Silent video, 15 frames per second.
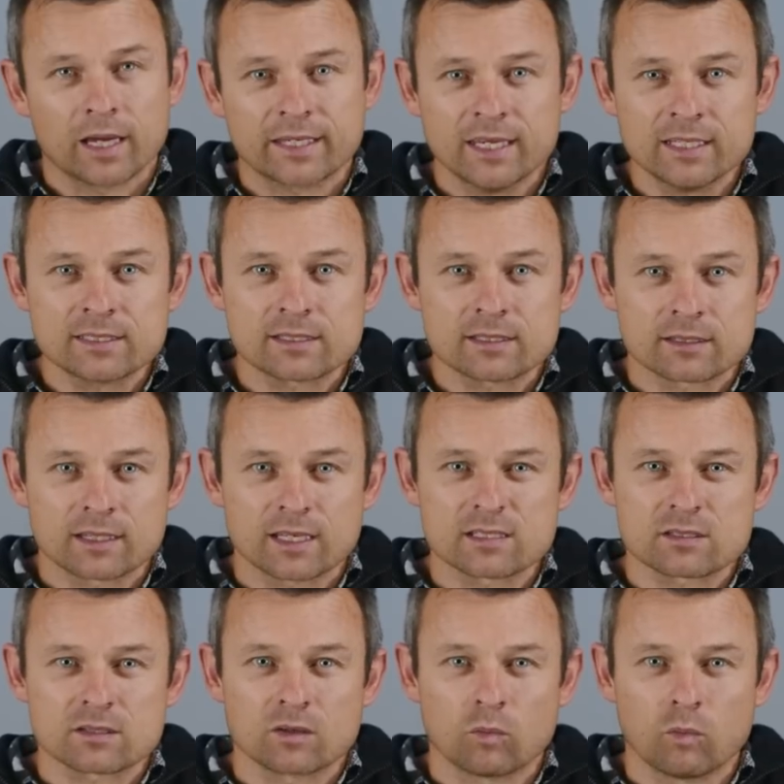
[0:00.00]
I guess
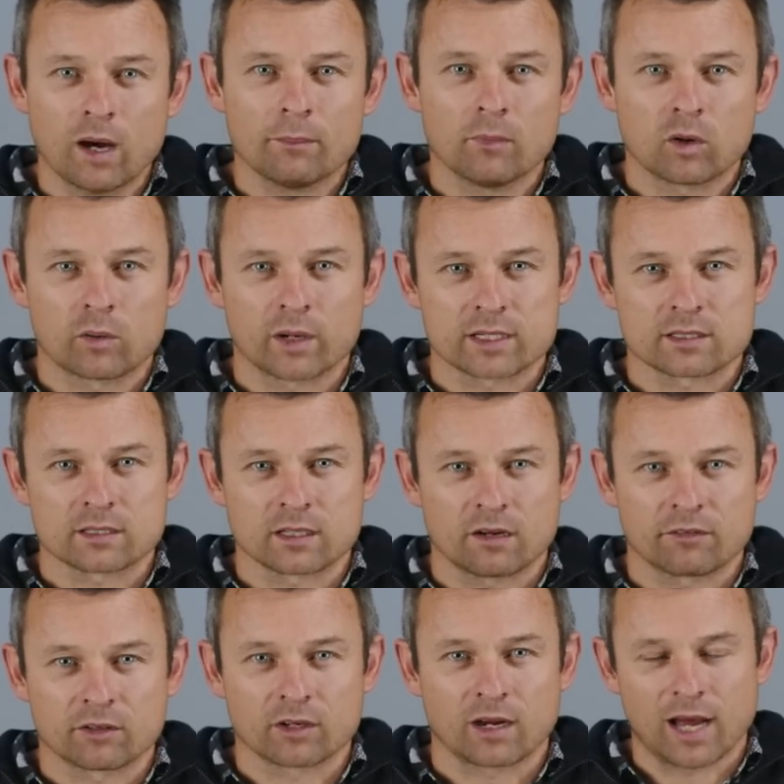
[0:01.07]
there's one more question that
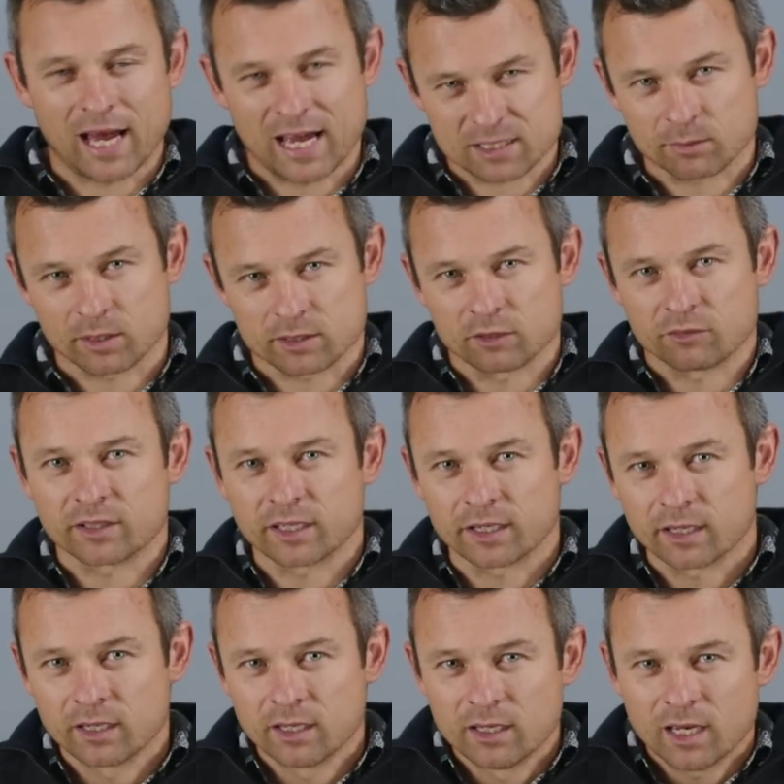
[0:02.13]
I've got to ask myself
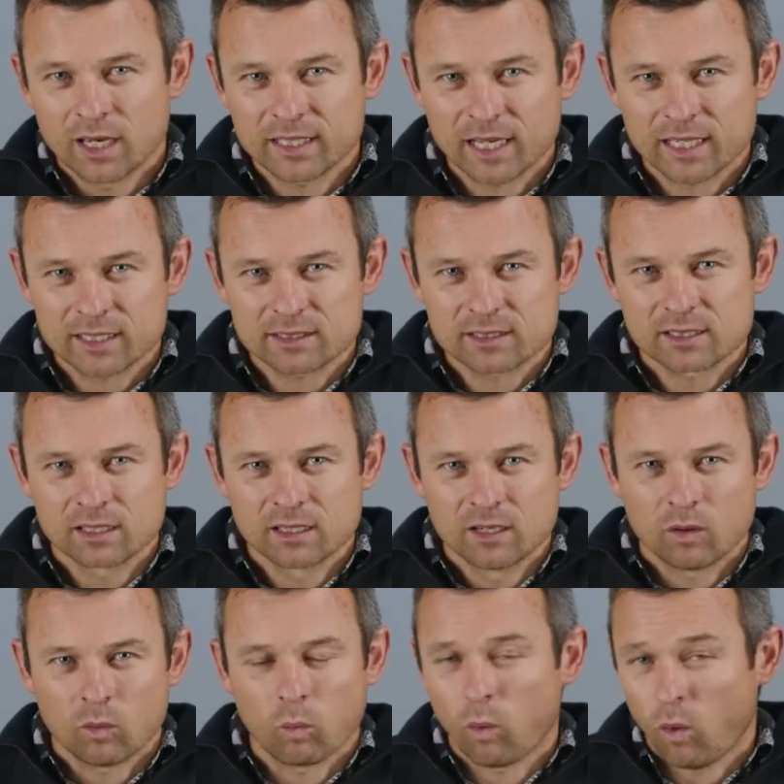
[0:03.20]
here, and that is
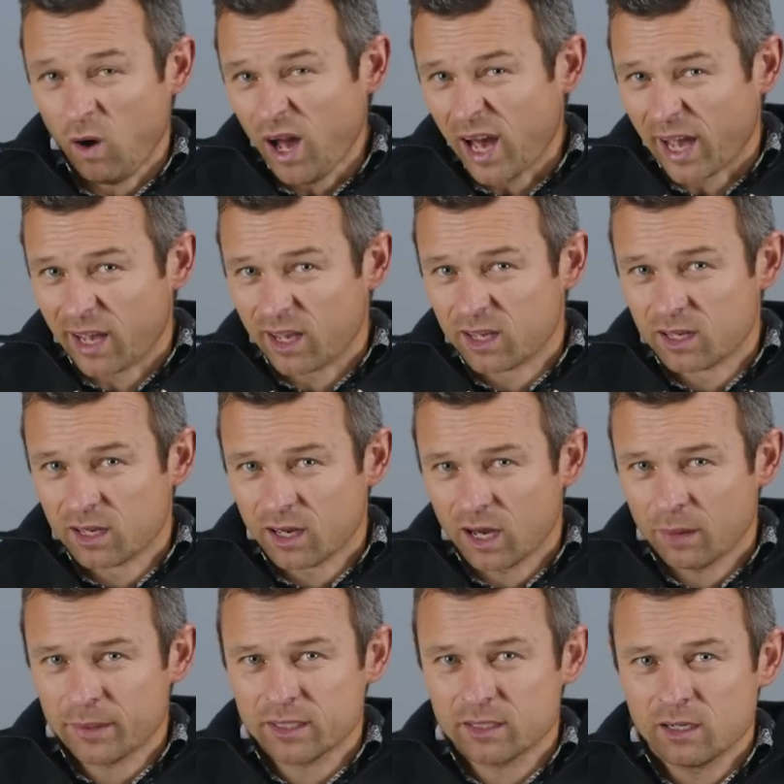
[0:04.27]
why?
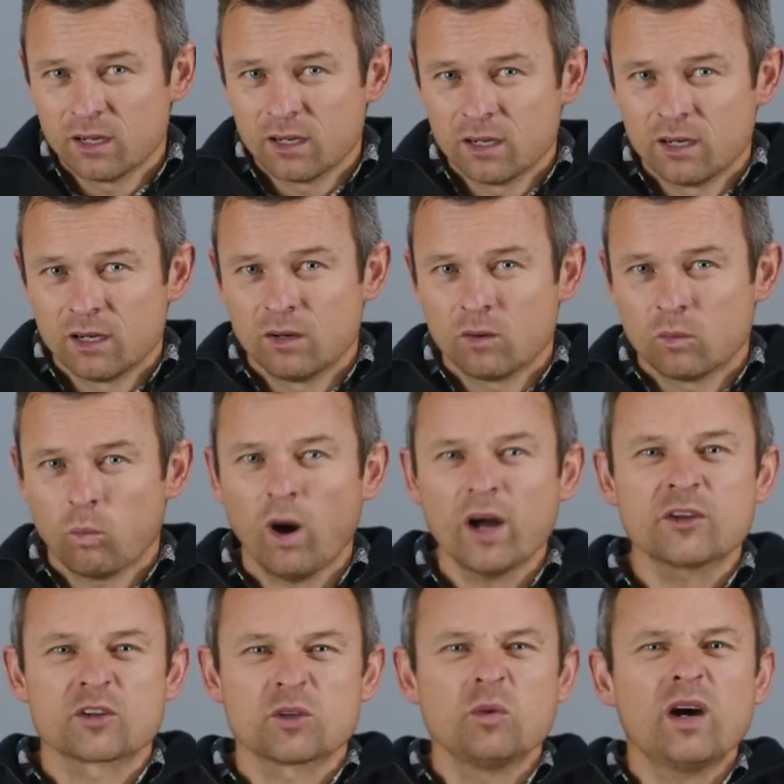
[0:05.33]
I mean,
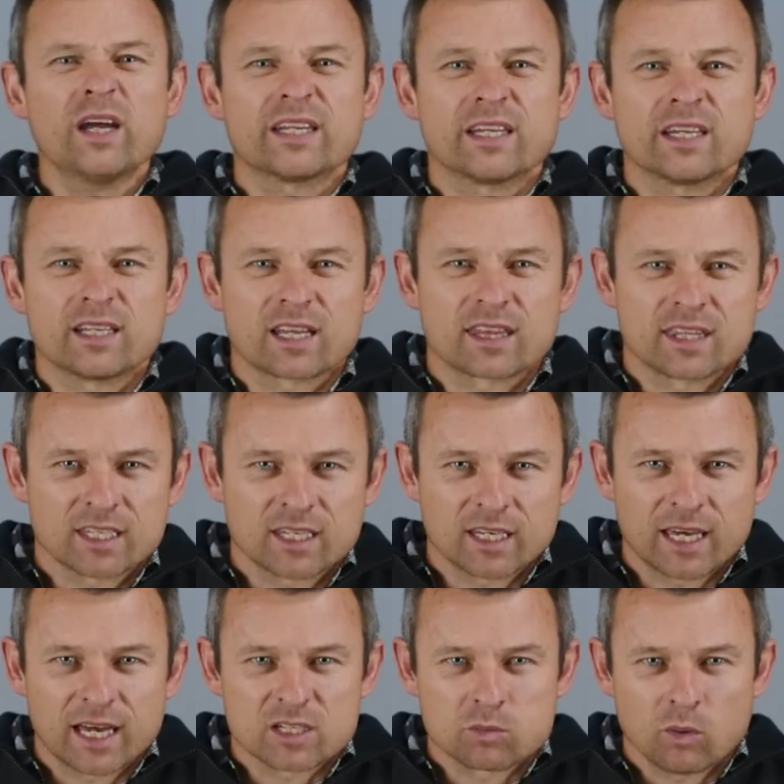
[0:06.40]
why do I need a thicker
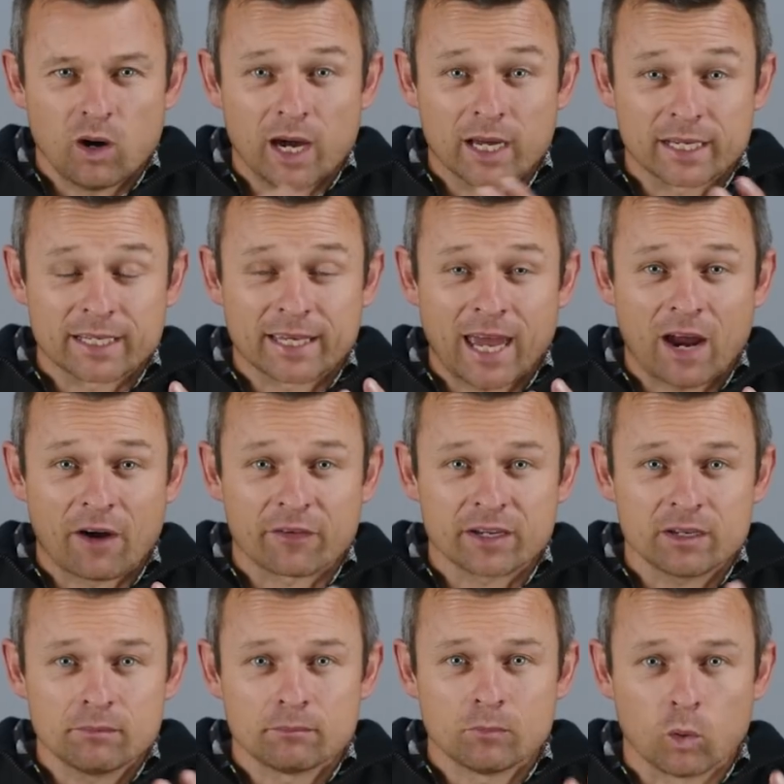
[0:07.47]
gauge wire to
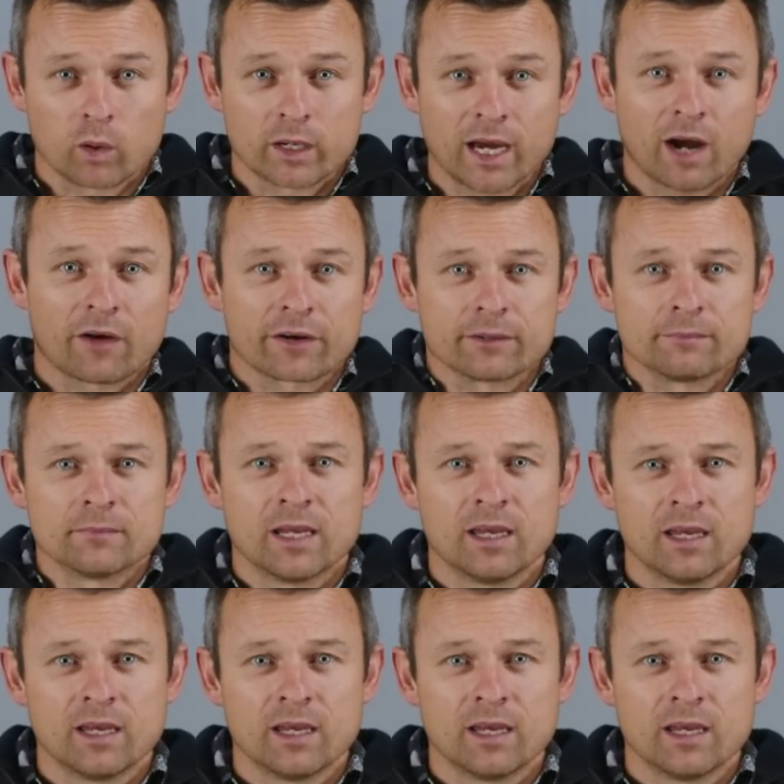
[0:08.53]
carry more current?